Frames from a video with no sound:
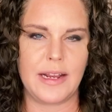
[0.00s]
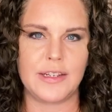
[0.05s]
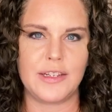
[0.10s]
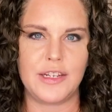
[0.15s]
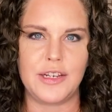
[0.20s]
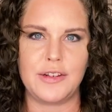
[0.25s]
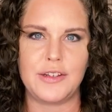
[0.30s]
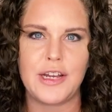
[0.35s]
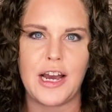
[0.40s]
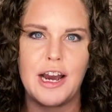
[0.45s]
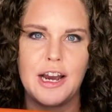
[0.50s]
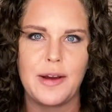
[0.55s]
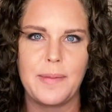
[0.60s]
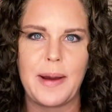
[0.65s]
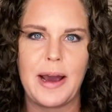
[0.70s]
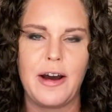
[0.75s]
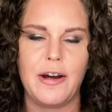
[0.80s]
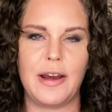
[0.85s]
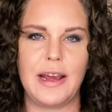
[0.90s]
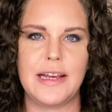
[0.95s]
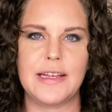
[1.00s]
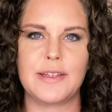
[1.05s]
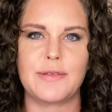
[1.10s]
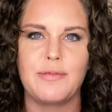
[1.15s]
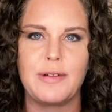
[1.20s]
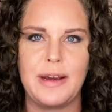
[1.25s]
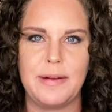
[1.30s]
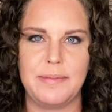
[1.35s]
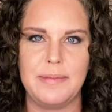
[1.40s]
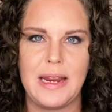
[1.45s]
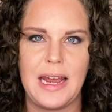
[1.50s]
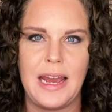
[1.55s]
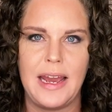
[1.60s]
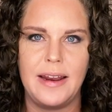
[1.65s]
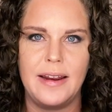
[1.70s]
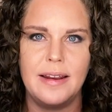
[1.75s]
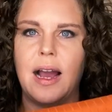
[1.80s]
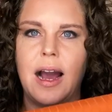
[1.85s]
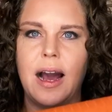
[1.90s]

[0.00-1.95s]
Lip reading: to talk about is rib knit.